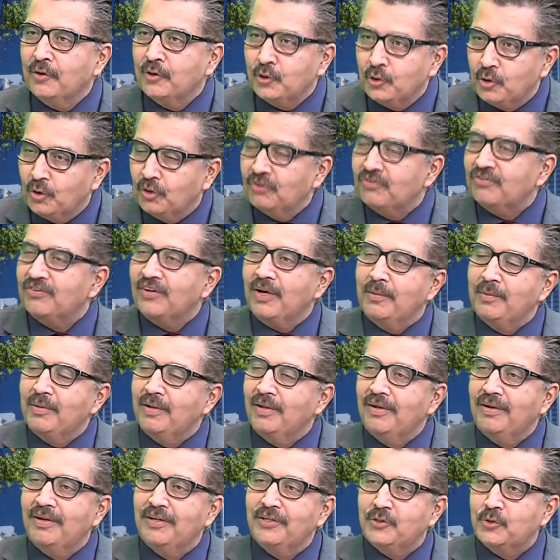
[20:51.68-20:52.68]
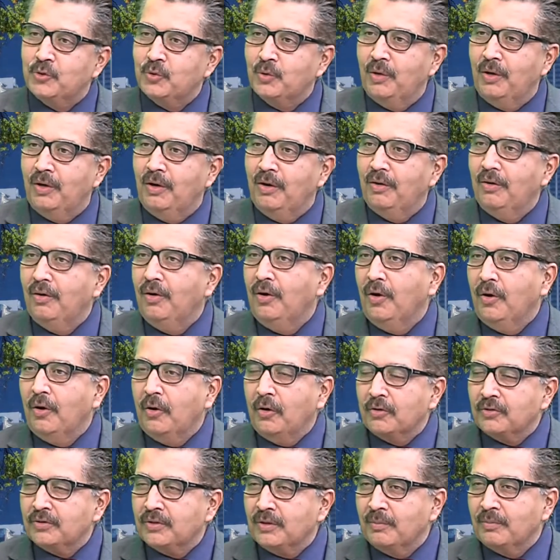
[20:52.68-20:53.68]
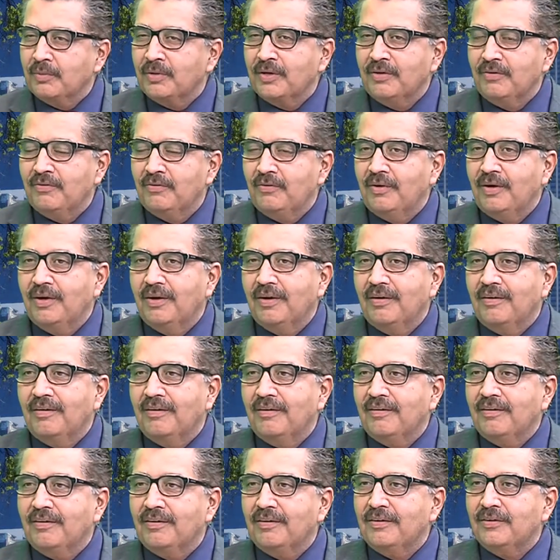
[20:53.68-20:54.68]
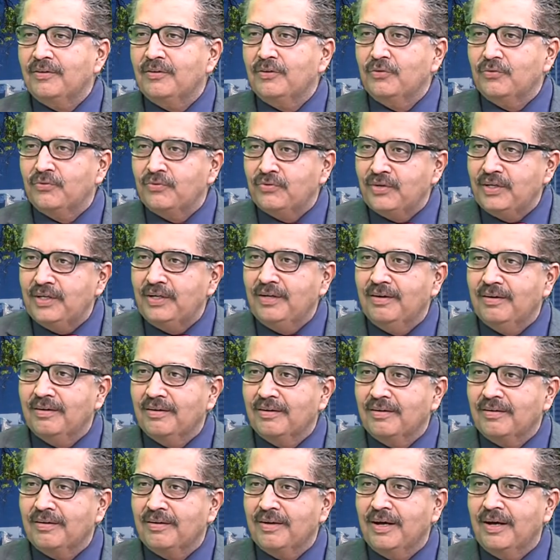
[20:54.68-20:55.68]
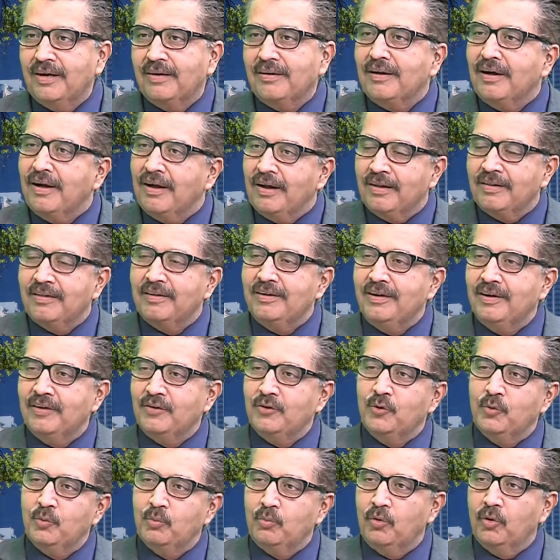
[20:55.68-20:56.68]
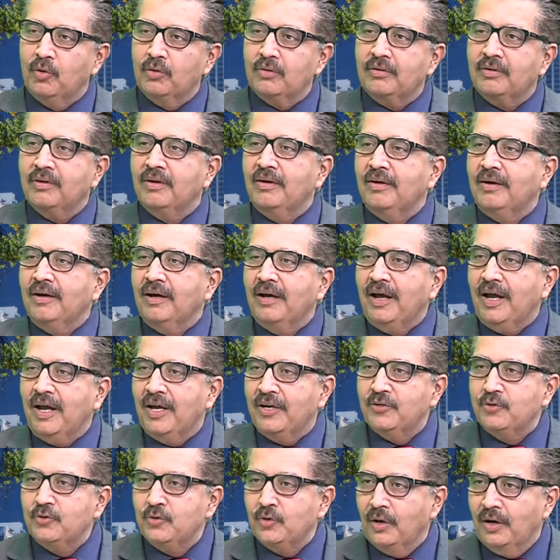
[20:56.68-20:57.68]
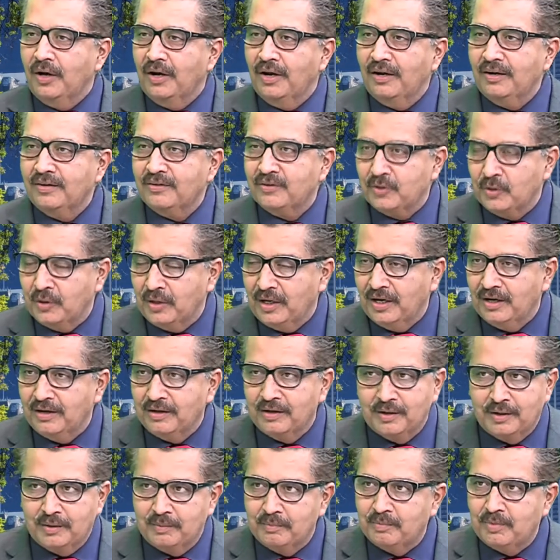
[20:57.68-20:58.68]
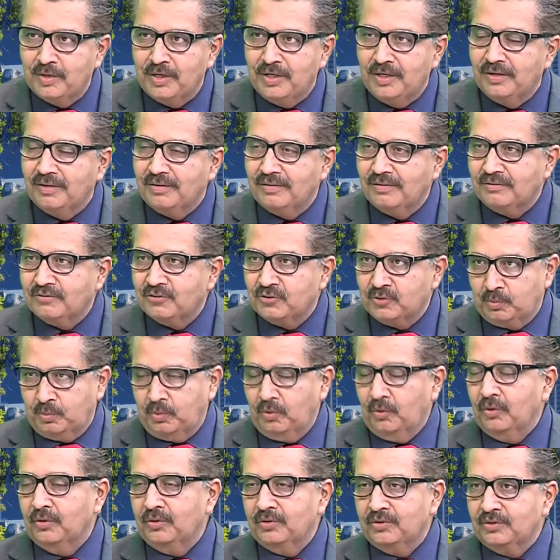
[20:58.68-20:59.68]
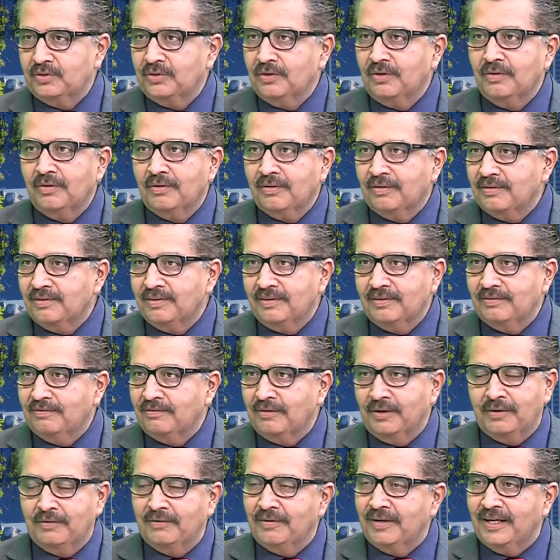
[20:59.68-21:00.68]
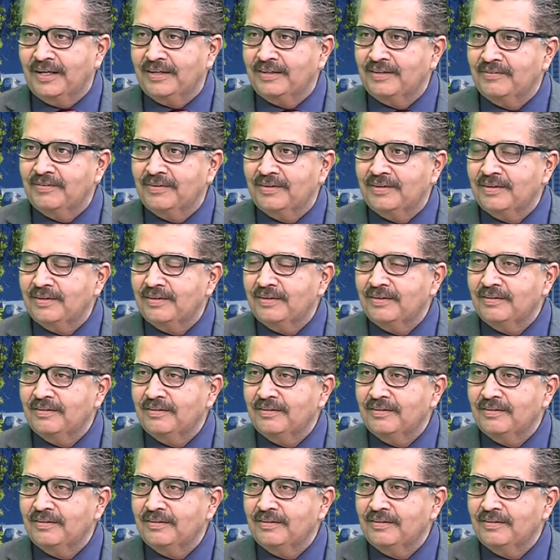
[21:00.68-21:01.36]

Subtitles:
your family ritual or something where you feel that Adi and you both enjoy together, be it sports or whatever activity.